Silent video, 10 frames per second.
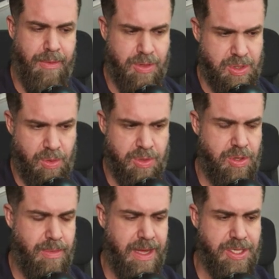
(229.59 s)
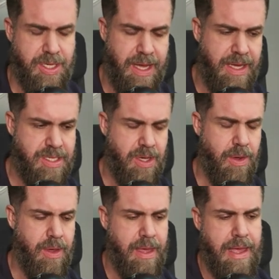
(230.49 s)
It was all too much. Okay,
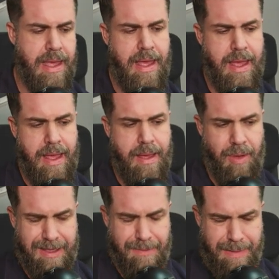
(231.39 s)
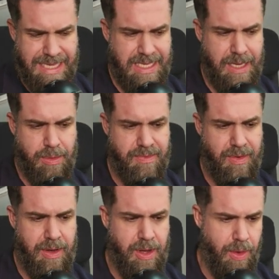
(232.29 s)
so my capacity was
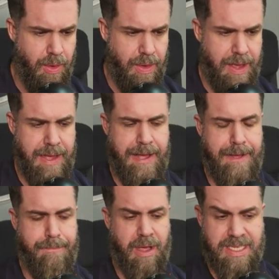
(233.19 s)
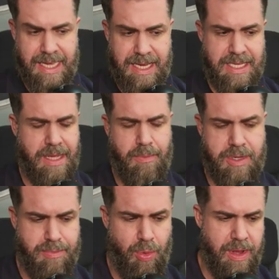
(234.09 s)
very low. My second son
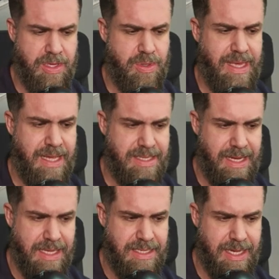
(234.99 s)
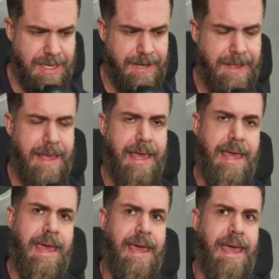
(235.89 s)
was born in 2018,
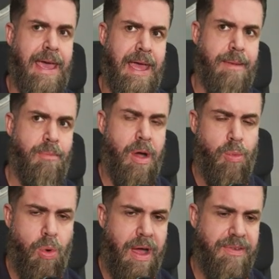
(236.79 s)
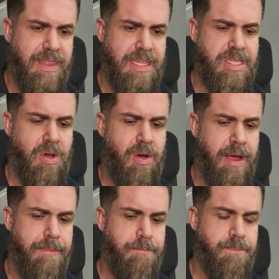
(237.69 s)
and my wife at this
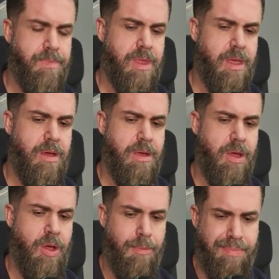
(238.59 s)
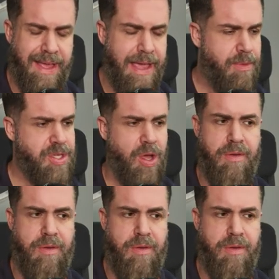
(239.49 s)
time, her plate was